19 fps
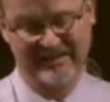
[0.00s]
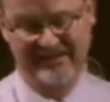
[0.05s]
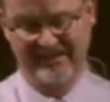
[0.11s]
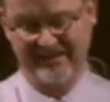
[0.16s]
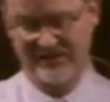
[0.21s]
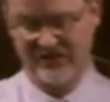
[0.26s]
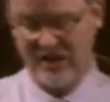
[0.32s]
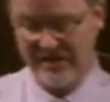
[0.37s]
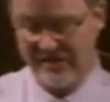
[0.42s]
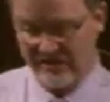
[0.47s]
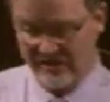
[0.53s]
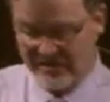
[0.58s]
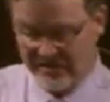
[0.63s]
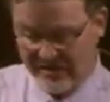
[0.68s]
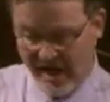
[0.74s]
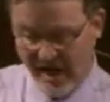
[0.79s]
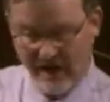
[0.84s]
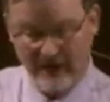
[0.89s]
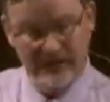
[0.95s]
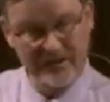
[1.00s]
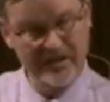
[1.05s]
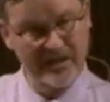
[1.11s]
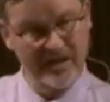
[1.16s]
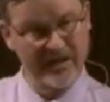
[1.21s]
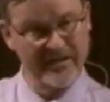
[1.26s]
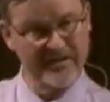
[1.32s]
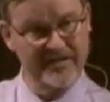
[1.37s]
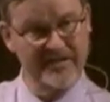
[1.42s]
Jesus tells
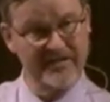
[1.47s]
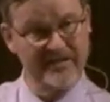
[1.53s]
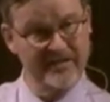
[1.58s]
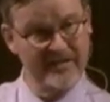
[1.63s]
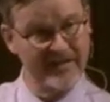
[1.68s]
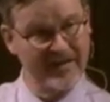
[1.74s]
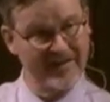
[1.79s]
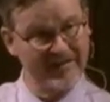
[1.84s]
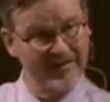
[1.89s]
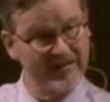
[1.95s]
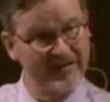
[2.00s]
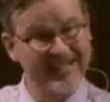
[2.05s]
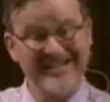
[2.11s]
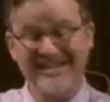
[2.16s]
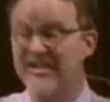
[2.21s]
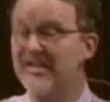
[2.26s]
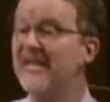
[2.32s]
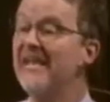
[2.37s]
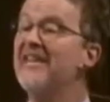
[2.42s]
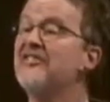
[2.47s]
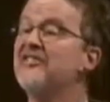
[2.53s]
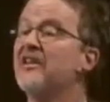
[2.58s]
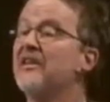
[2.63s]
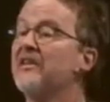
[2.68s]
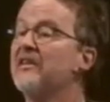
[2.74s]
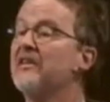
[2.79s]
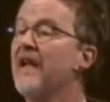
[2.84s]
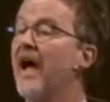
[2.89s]
us that this is a
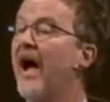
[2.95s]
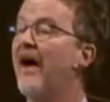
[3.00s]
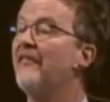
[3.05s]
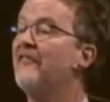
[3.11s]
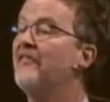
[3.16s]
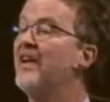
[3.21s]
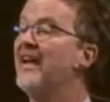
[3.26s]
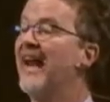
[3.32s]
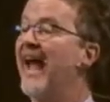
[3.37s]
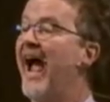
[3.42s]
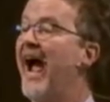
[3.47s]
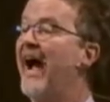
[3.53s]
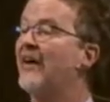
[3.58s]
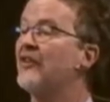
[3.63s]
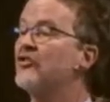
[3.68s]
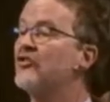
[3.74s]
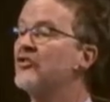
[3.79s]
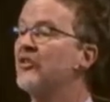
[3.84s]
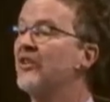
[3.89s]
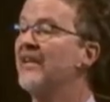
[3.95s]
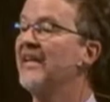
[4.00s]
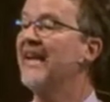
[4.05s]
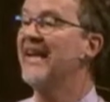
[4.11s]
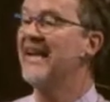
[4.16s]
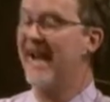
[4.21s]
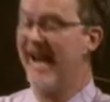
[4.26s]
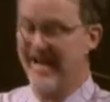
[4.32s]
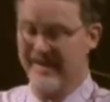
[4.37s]
love that actually
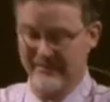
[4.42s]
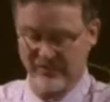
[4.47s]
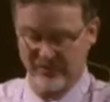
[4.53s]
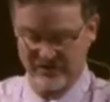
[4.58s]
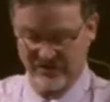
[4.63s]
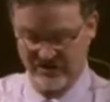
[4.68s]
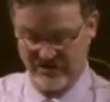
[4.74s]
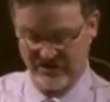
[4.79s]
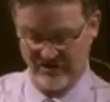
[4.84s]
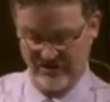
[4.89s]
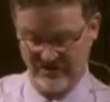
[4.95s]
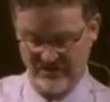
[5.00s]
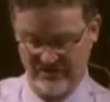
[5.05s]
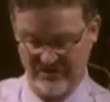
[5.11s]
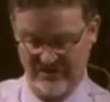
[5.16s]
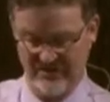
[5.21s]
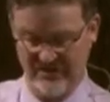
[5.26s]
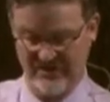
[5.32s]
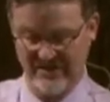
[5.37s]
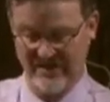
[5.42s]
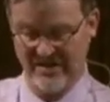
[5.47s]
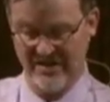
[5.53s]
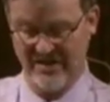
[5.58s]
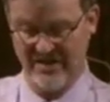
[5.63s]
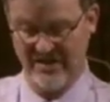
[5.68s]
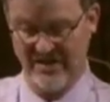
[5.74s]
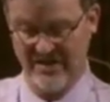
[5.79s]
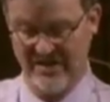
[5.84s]
enables you
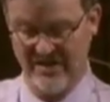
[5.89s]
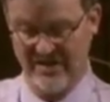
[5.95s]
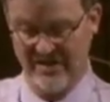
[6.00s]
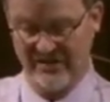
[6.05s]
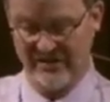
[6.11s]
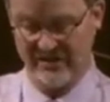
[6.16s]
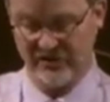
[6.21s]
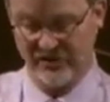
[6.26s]
to